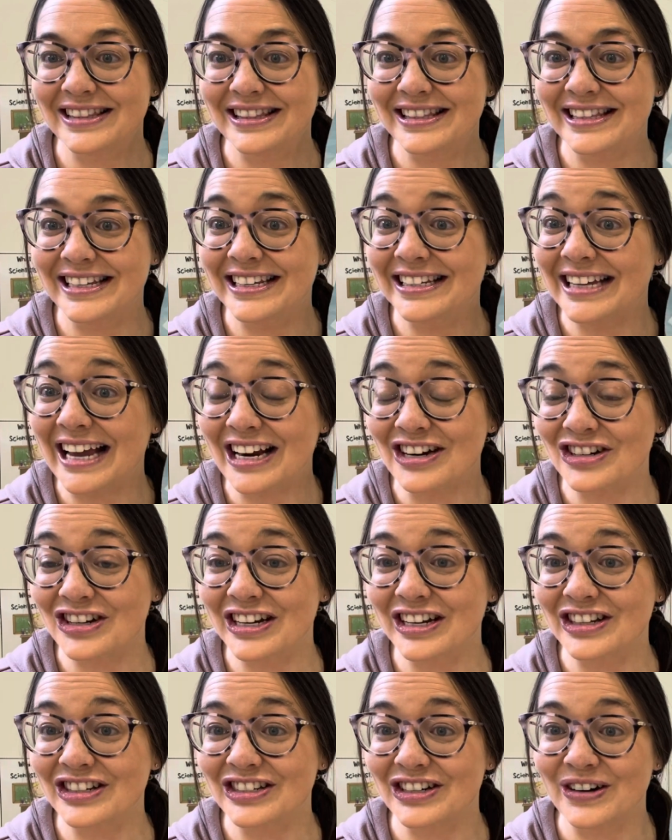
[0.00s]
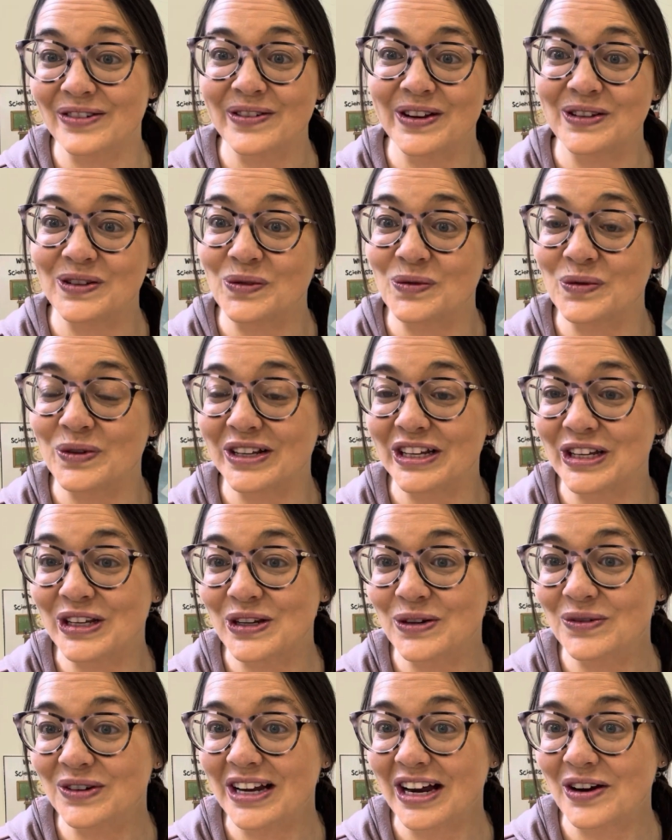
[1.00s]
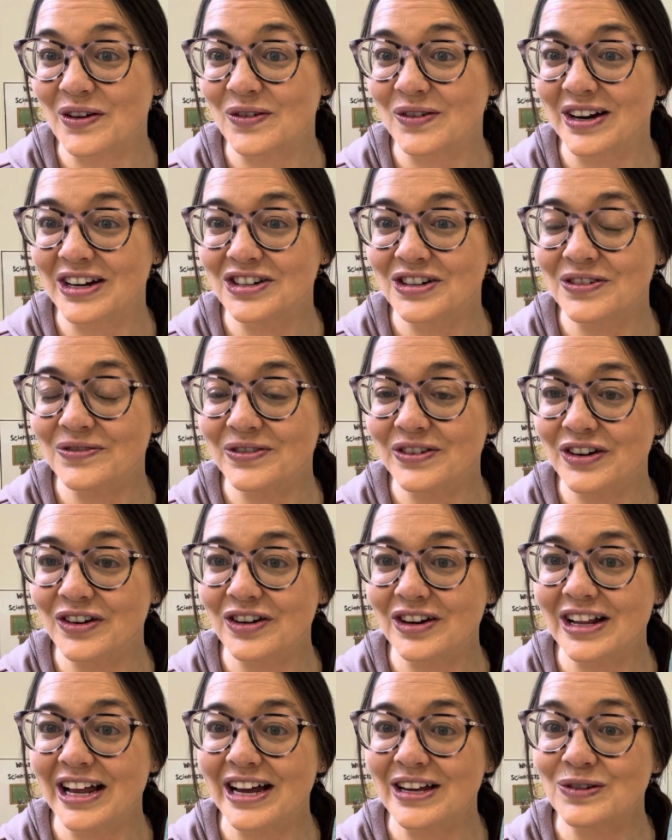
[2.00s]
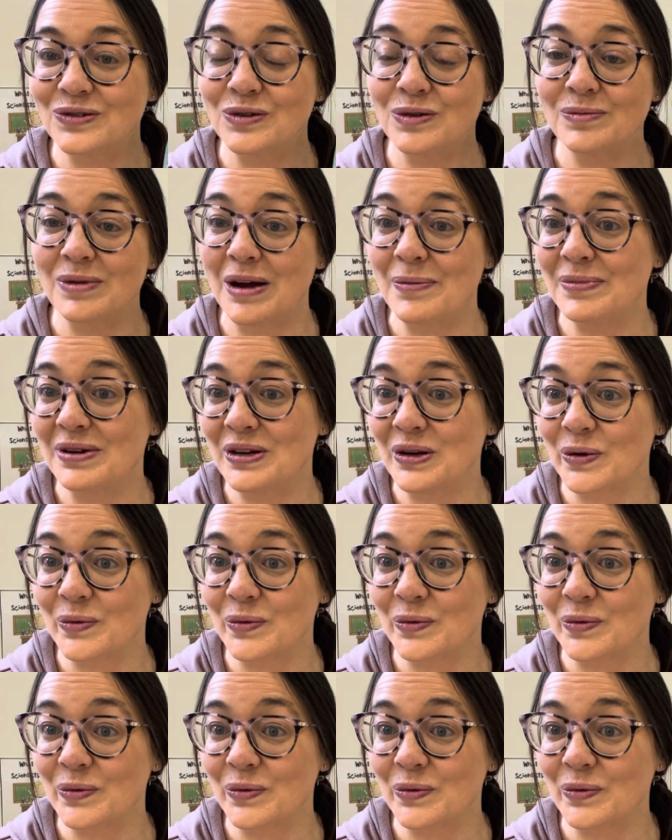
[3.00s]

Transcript: These actually serve as a really cute decoration for your classroom up in your